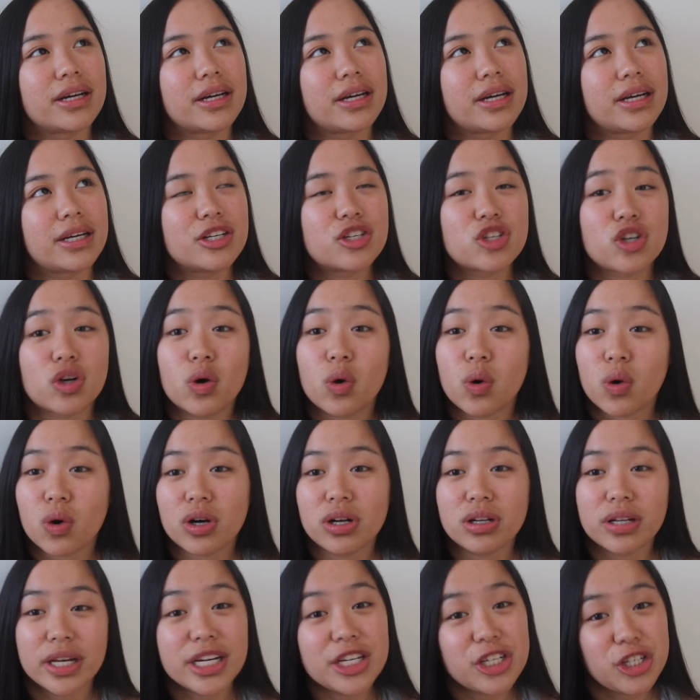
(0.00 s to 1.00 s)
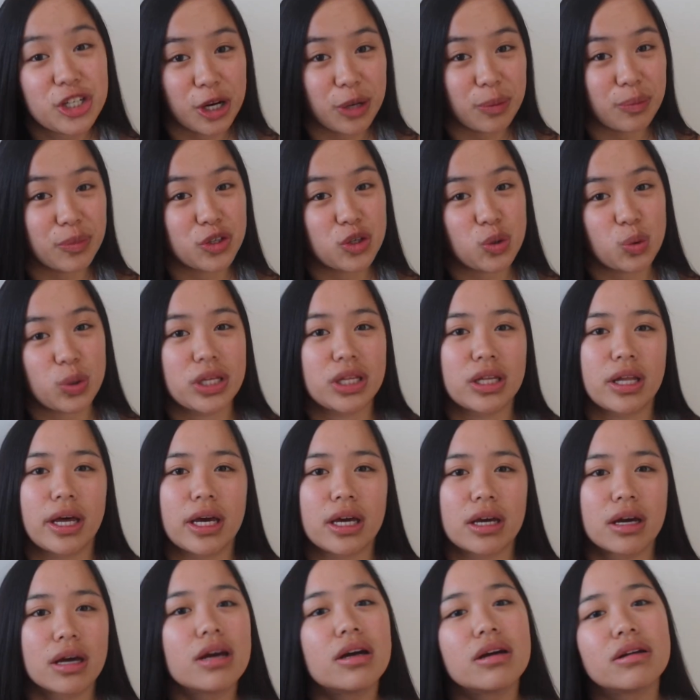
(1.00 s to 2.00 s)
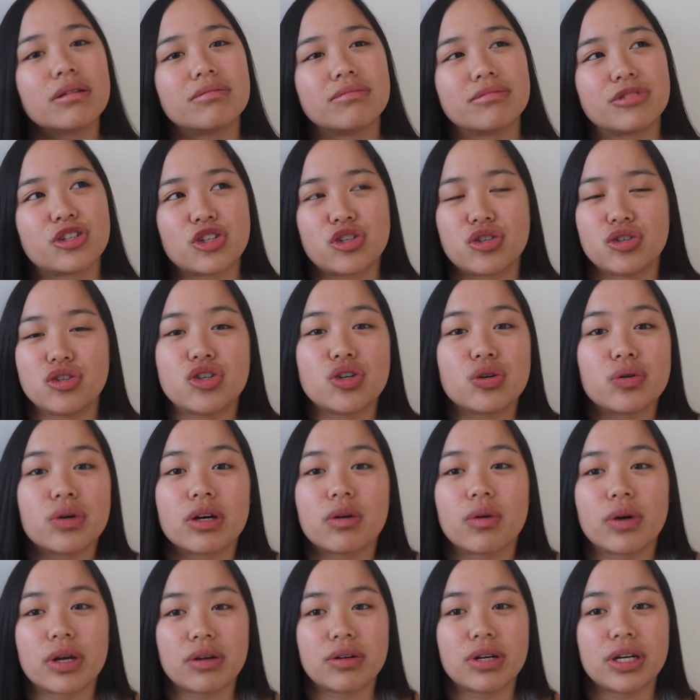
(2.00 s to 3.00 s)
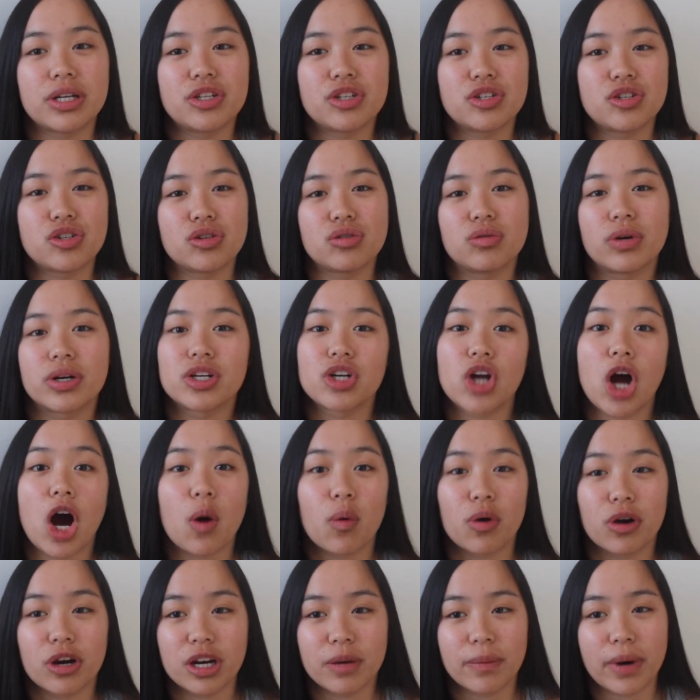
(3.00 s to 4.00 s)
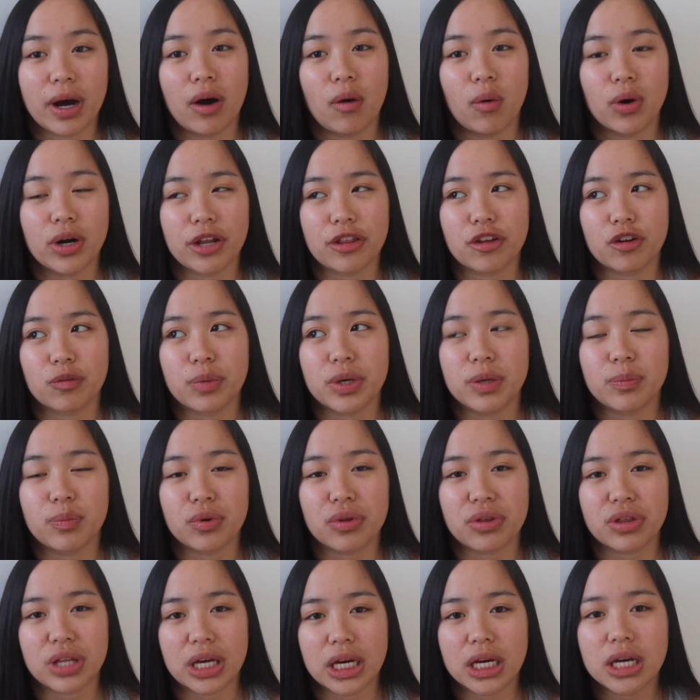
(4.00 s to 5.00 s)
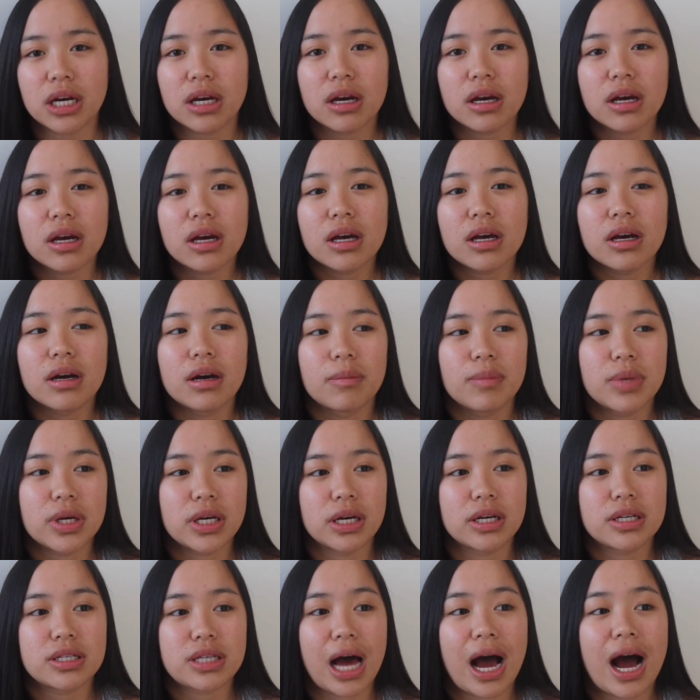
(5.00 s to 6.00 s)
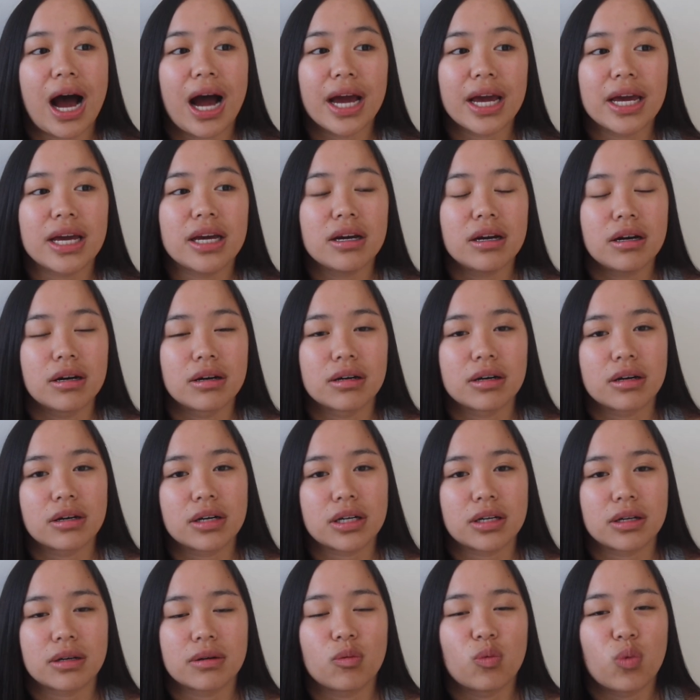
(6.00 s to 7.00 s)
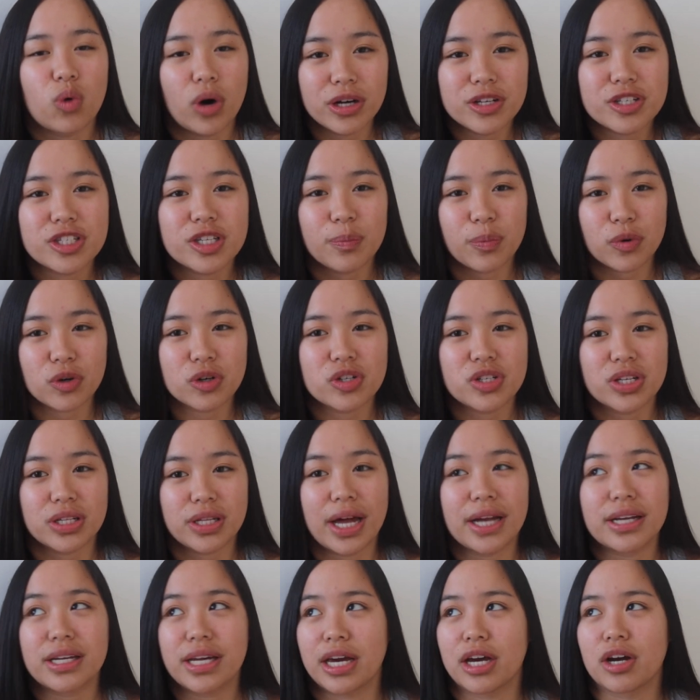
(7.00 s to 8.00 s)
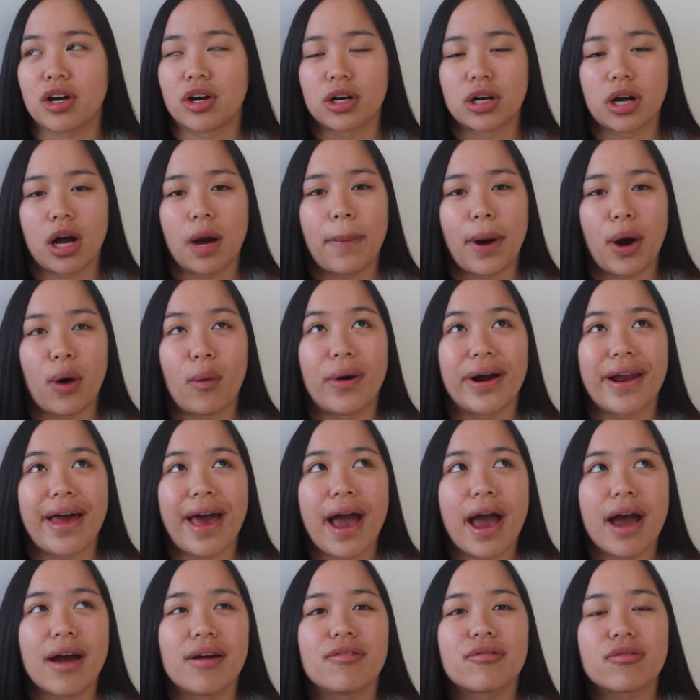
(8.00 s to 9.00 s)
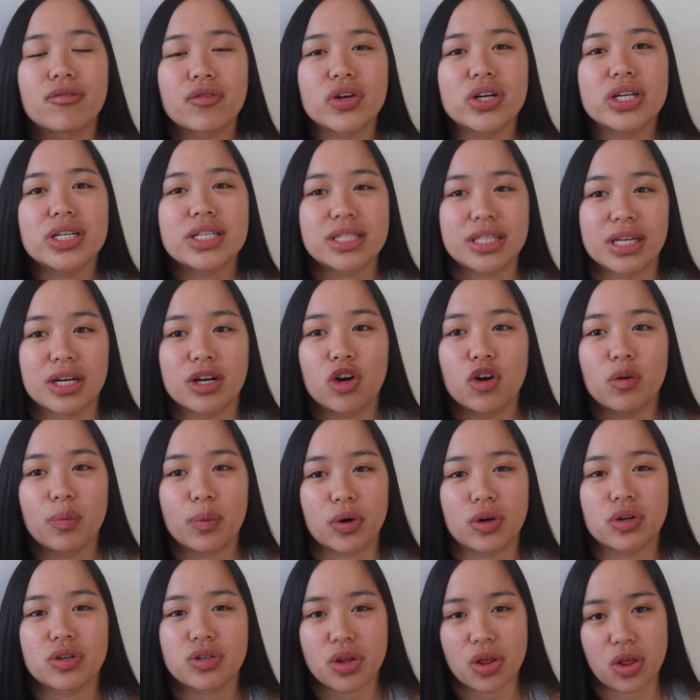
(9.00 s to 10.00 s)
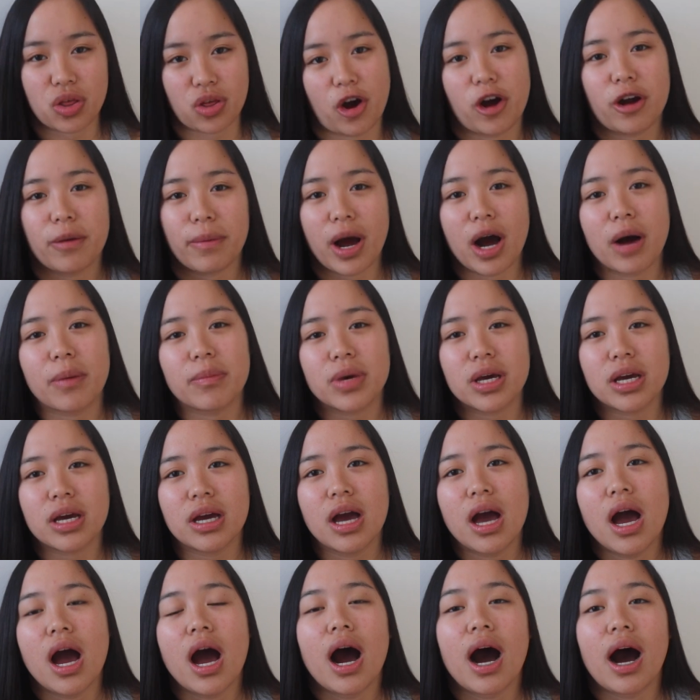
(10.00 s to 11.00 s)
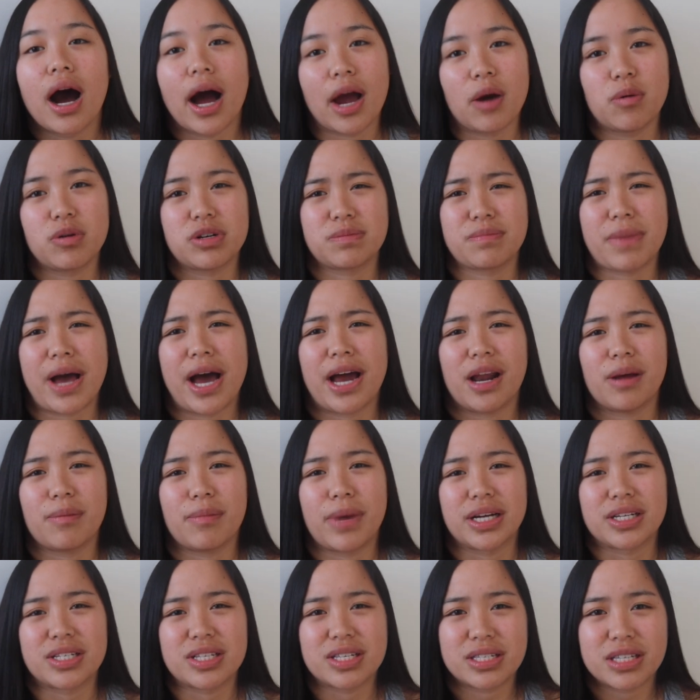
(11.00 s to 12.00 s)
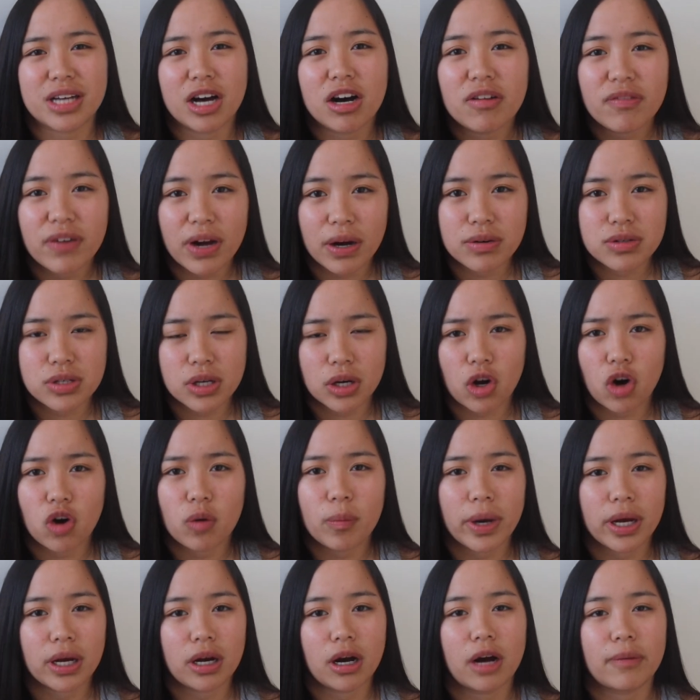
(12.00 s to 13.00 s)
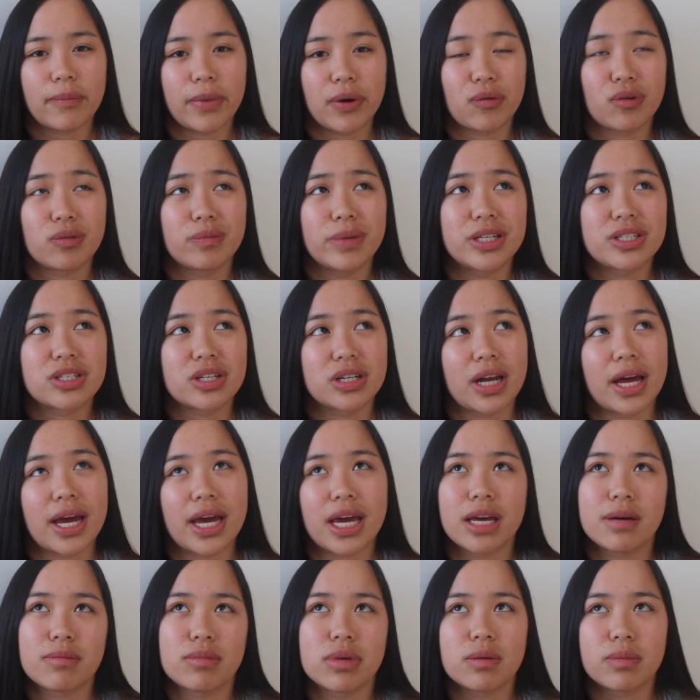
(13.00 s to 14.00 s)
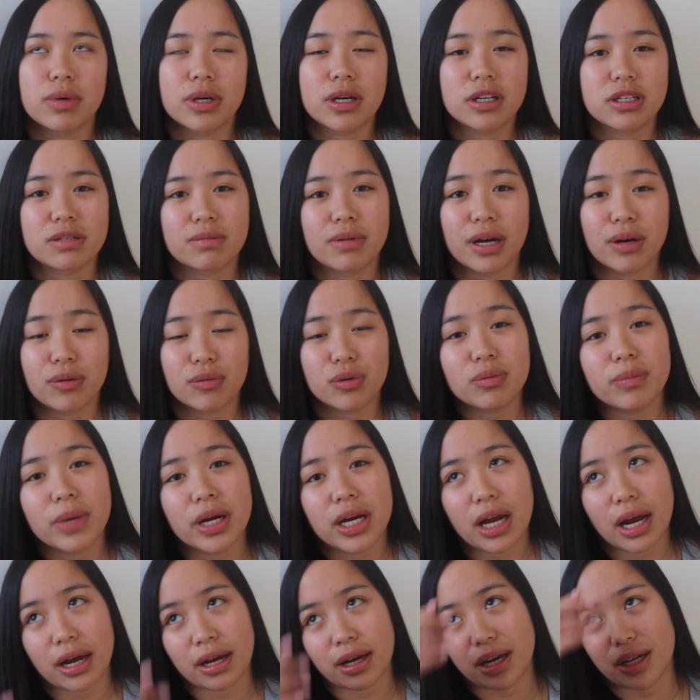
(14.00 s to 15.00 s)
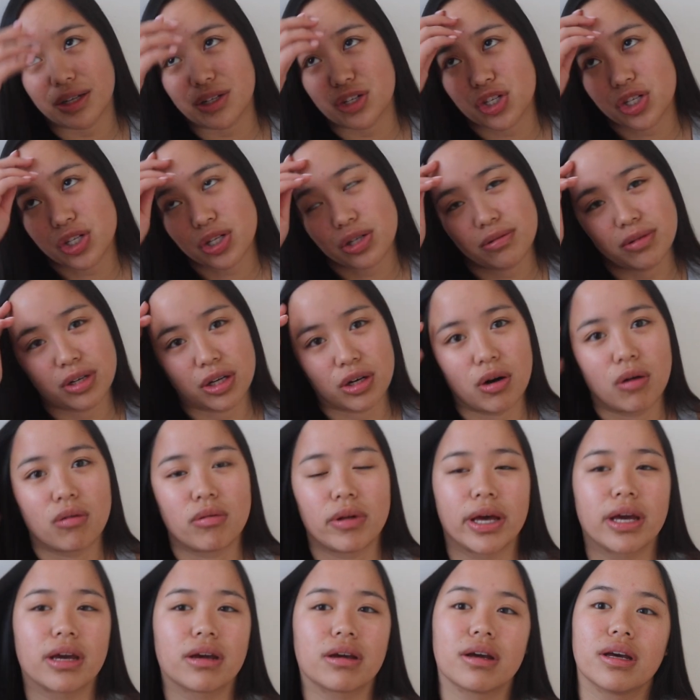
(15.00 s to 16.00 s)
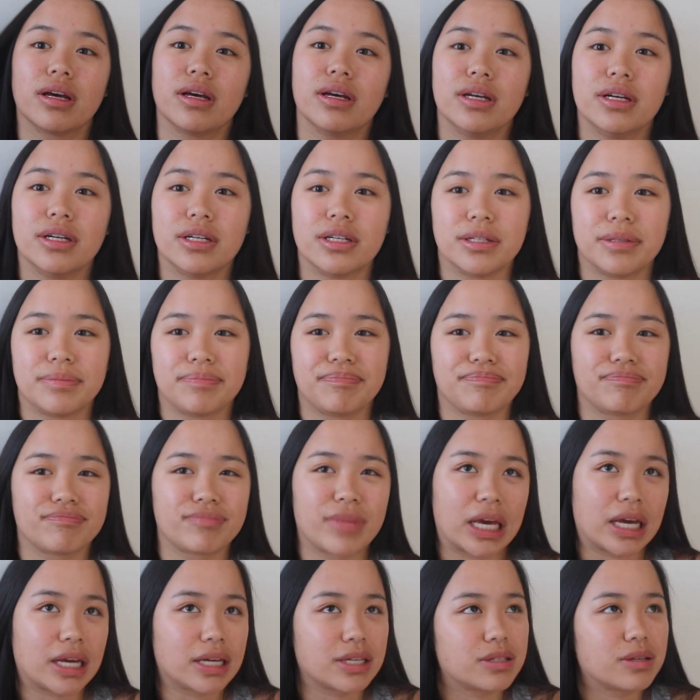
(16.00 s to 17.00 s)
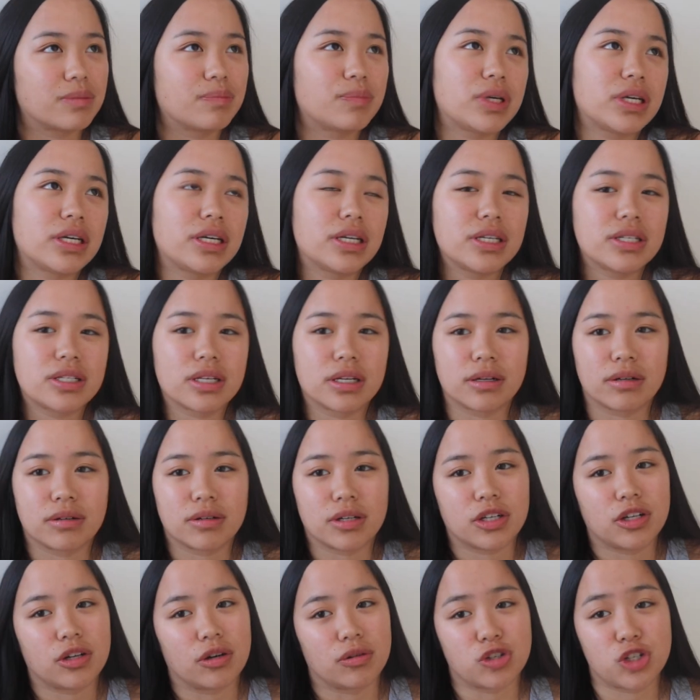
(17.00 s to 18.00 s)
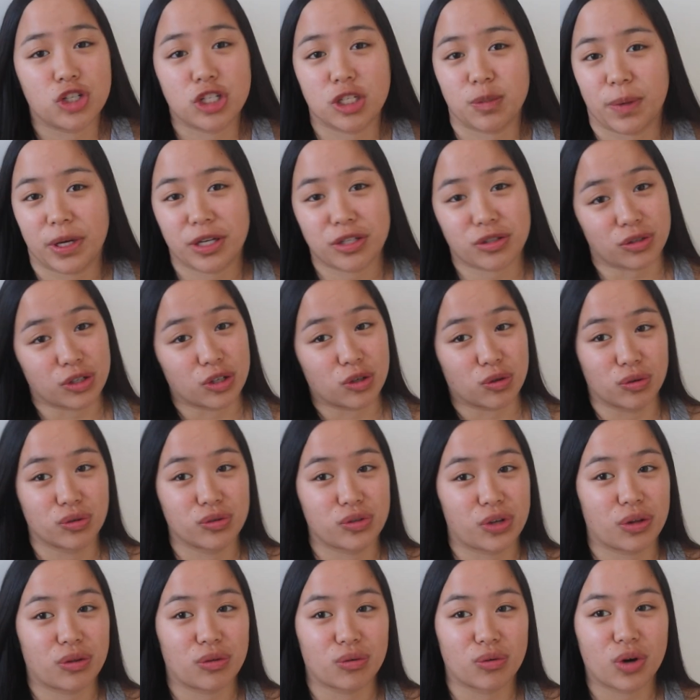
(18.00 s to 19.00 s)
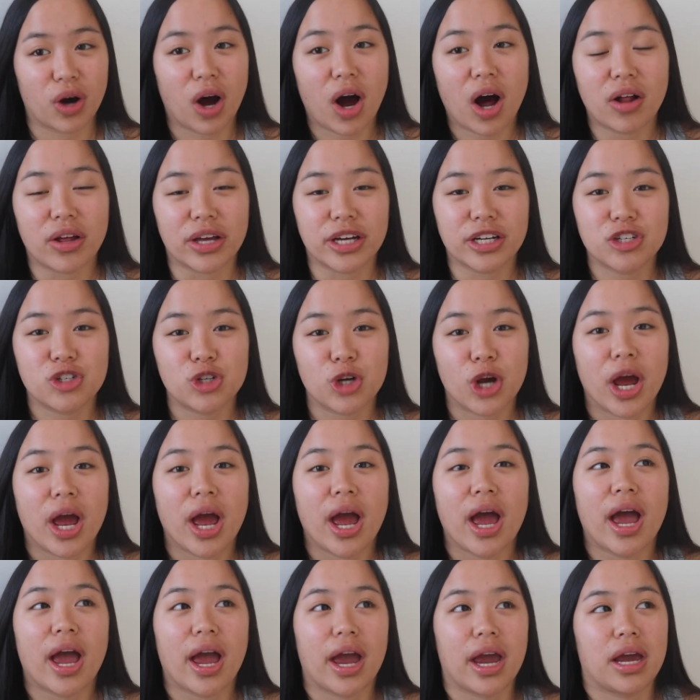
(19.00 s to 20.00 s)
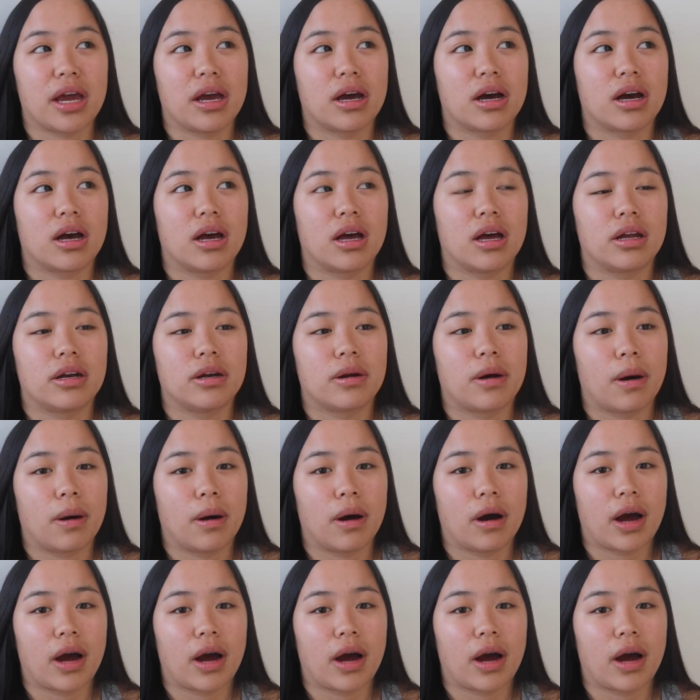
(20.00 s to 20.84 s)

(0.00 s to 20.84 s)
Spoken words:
is a correlation between, like, just doing what you need to do and not worrying about what other people think. Because I was the person that cared about what every single person thought about me. I was mad at myself. I was like, oh my god, my roommate's gonna hate me because my roommate gets, you know, like, A's and B's, and, you know, she's basically cruising through college. And